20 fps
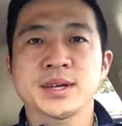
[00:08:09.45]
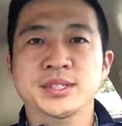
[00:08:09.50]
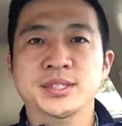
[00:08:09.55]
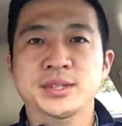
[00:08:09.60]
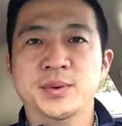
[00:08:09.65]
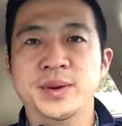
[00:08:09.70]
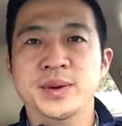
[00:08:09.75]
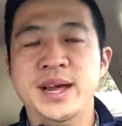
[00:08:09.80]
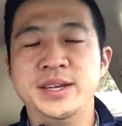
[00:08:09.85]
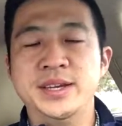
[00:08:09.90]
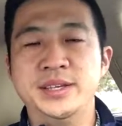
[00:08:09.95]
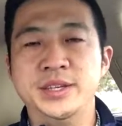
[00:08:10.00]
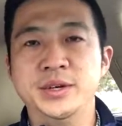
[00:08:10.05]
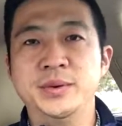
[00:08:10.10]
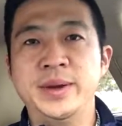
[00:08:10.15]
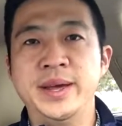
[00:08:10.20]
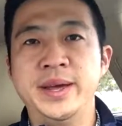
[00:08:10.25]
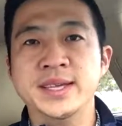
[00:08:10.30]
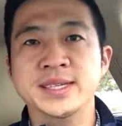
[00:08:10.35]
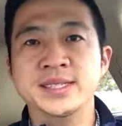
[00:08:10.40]
So what I
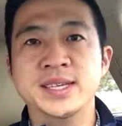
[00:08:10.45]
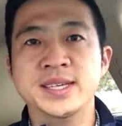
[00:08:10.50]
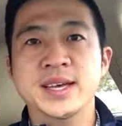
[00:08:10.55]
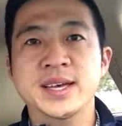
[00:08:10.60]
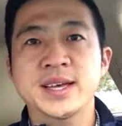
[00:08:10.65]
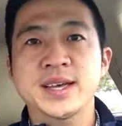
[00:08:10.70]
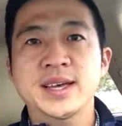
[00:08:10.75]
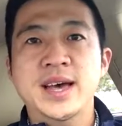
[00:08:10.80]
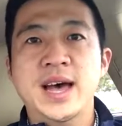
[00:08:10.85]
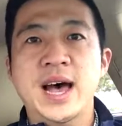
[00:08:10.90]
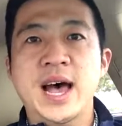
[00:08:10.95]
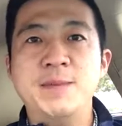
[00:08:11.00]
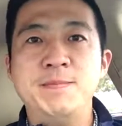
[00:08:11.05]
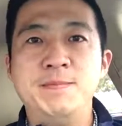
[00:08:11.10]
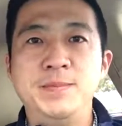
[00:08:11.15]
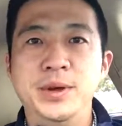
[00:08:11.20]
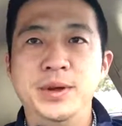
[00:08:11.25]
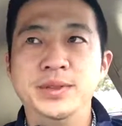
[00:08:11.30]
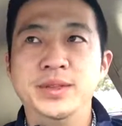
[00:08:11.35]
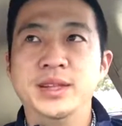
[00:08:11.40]
do is I
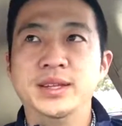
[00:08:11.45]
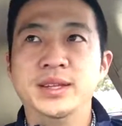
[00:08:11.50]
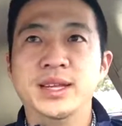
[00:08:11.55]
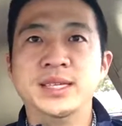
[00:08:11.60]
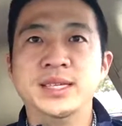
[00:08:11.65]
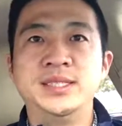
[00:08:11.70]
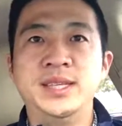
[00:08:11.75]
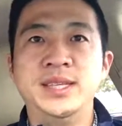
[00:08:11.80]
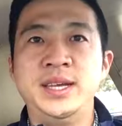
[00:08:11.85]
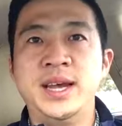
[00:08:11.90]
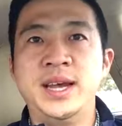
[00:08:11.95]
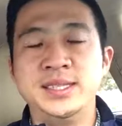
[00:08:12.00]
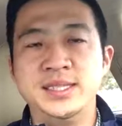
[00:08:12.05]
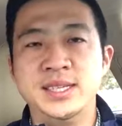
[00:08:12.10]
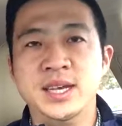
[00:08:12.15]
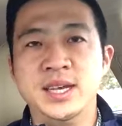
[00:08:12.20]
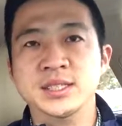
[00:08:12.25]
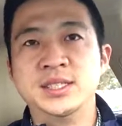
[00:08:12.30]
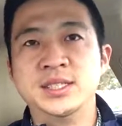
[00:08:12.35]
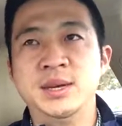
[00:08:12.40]
build the listing, I
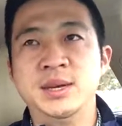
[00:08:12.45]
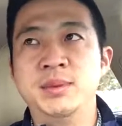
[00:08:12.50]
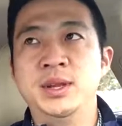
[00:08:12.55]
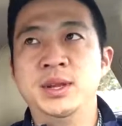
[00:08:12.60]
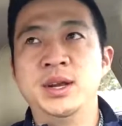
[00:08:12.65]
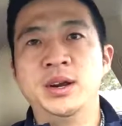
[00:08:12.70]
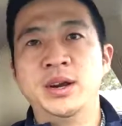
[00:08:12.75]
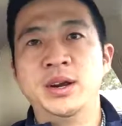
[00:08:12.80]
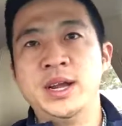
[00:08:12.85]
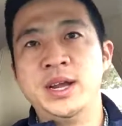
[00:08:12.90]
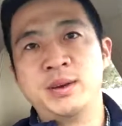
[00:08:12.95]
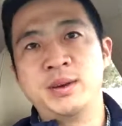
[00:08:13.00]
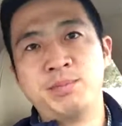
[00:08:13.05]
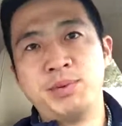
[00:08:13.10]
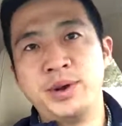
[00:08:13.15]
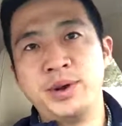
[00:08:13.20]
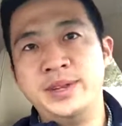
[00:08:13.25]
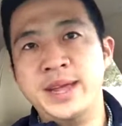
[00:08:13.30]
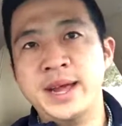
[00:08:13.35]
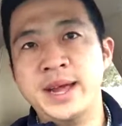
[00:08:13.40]
sell similar, it'll
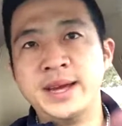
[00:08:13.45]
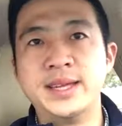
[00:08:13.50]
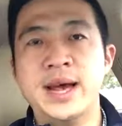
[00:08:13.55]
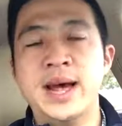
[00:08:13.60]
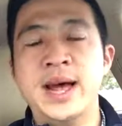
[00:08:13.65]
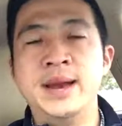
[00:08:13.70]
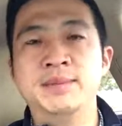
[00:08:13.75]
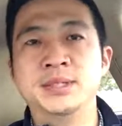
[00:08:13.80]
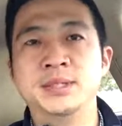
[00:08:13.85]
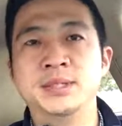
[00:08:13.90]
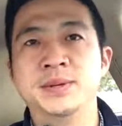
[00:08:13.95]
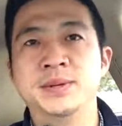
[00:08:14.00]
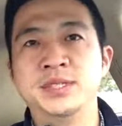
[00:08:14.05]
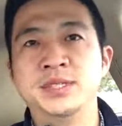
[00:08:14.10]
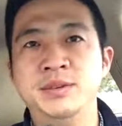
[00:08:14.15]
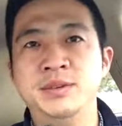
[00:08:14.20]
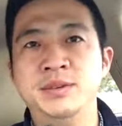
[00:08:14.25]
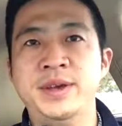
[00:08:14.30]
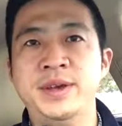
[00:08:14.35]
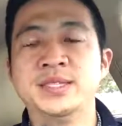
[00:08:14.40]
predict item
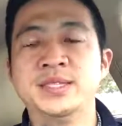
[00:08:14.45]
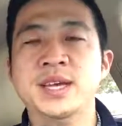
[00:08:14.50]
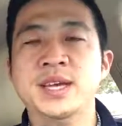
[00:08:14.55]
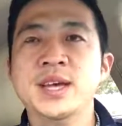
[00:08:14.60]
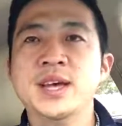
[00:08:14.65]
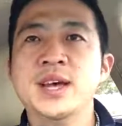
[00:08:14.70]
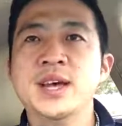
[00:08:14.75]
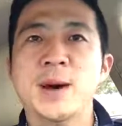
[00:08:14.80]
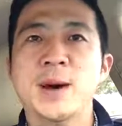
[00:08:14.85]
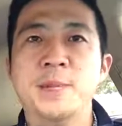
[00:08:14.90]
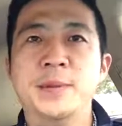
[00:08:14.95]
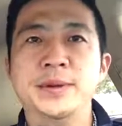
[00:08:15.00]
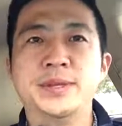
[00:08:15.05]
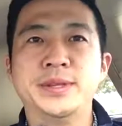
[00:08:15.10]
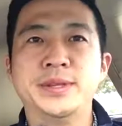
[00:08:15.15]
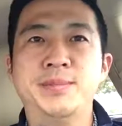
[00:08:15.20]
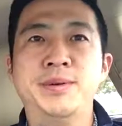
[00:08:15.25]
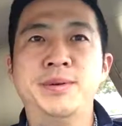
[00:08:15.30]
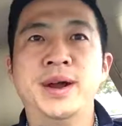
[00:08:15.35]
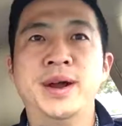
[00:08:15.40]
specifics, I'll put
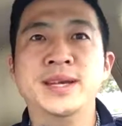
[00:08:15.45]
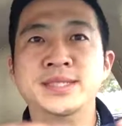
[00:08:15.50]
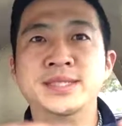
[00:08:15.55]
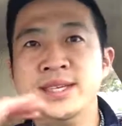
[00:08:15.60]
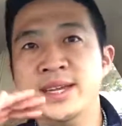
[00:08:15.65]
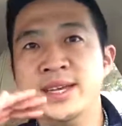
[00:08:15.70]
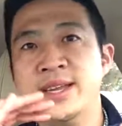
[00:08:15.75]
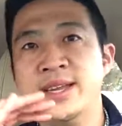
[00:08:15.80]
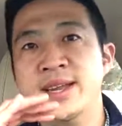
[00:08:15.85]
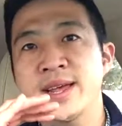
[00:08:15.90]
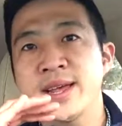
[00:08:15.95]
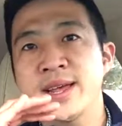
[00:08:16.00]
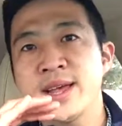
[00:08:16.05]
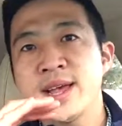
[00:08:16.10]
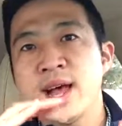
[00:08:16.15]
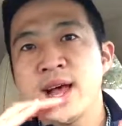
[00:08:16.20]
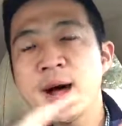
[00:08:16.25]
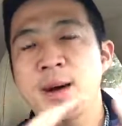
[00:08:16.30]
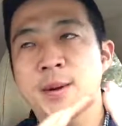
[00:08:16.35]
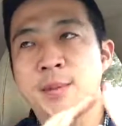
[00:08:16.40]
the price in,
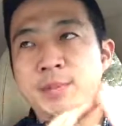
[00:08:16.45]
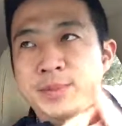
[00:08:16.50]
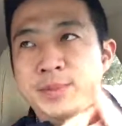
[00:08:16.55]
I'll